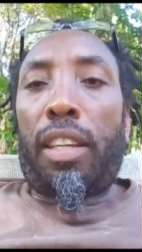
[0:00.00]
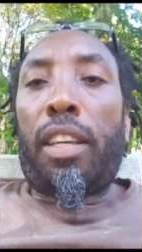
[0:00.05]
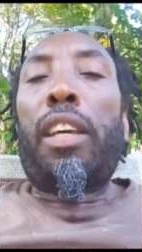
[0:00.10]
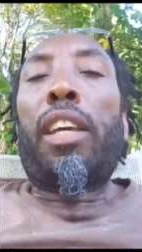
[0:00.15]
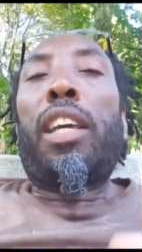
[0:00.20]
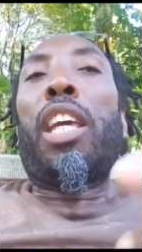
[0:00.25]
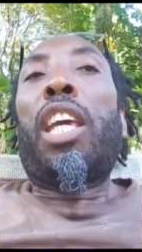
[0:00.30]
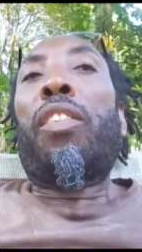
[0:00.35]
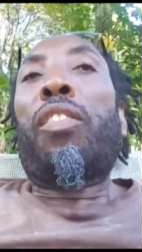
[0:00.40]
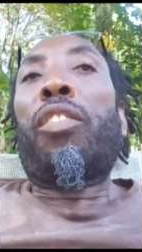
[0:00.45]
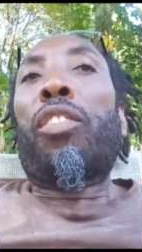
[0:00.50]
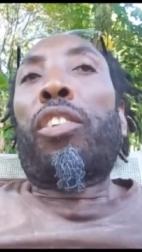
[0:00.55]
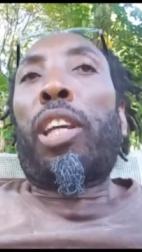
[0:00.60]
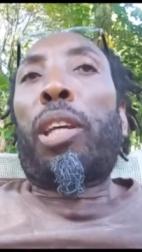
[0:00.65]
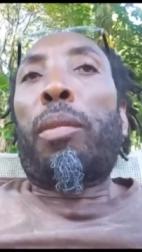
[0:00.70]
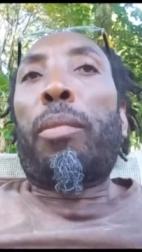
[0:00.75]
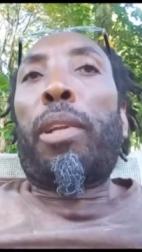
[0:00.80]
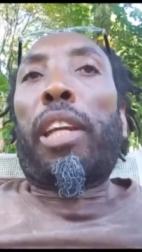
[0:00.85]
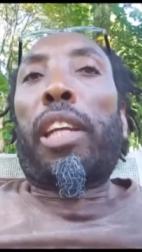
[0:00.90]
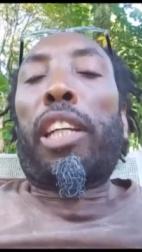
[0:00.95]
If you take
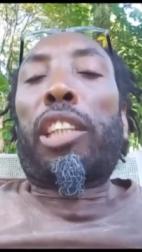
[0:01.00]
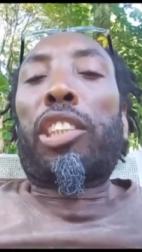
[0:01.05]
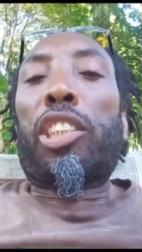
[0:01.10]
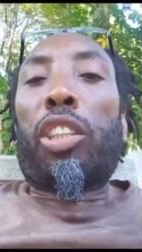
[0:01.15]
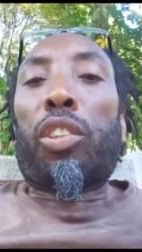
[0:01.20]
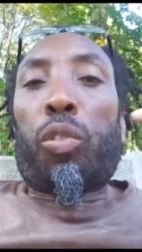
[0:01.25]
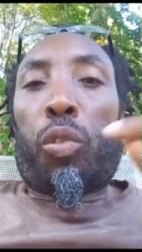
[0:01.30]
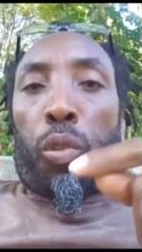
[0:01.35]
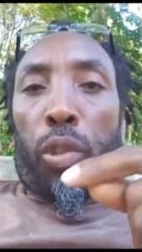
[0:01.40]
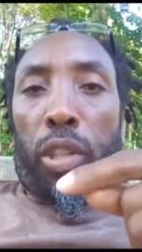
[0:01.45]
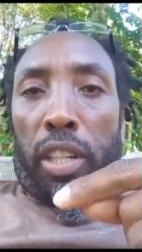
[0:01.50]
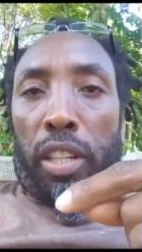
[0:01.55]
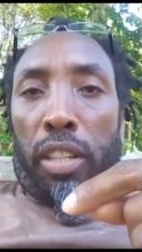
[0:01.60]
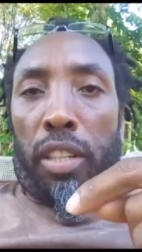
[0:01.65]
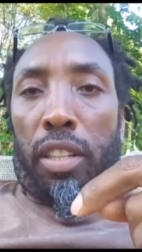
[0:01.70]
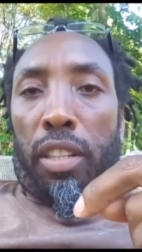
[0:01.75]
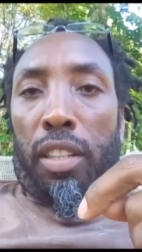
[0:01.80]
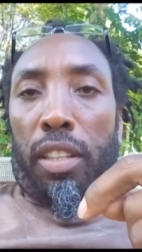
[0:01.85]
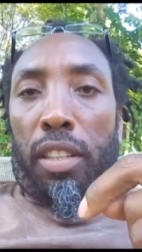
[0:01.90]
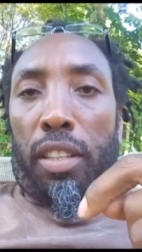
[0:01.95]
medication today,
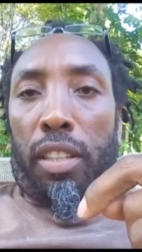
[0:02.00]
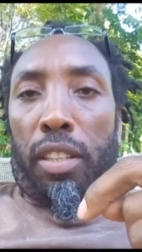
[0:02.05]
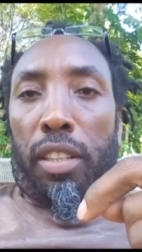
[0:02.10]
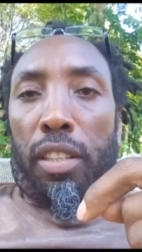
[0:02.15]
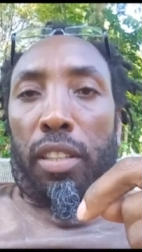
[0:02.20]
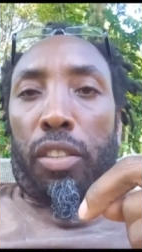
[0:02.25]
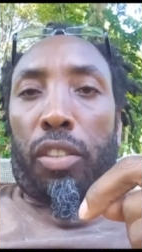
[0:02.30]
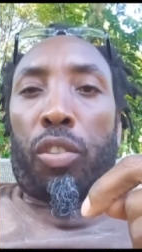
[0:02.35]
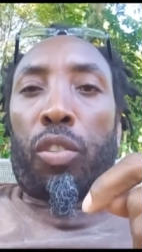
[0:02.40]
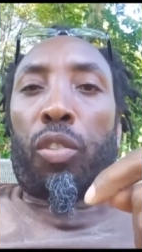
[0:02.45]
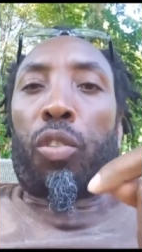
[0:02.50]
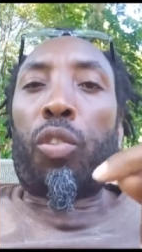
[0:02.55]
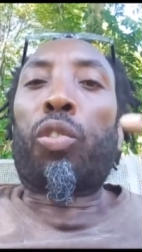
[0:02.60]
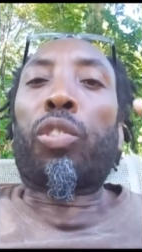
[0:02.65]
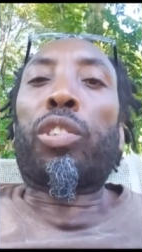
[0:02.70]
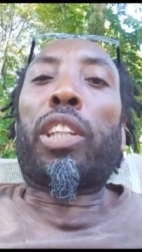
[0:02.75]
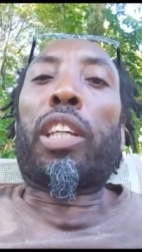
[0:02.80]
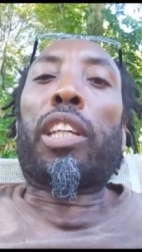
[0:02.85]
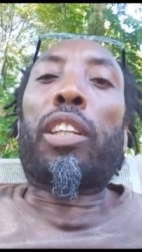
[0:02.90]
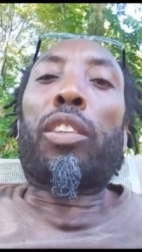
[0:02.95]
you don't
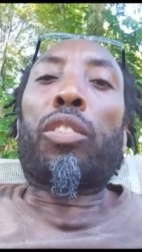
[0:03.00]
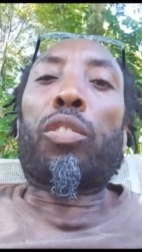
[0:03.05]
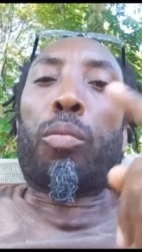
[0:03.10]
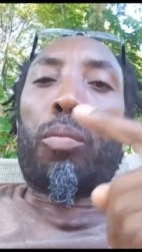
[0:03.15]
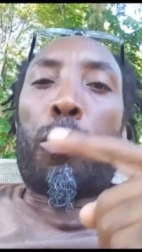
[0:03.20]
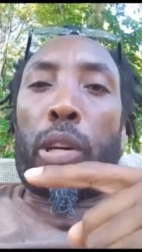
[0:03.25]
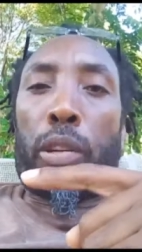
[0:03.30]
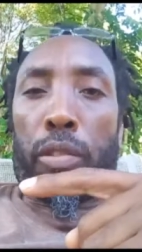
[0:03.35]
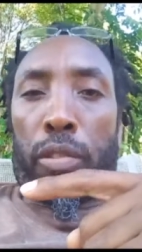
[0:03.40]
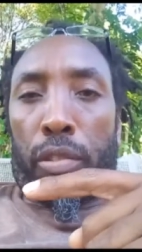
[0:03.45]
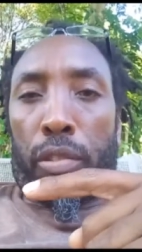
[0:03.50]
take it tomorrow